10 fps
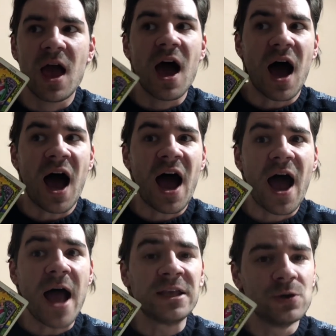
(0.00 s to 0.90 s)

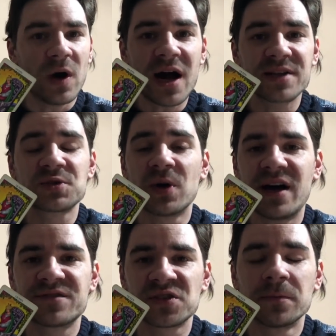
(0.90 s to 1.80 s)
Uh, you are to
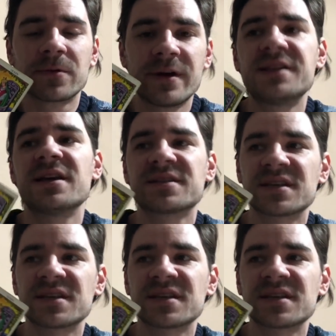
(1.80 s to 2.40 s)
have some critics,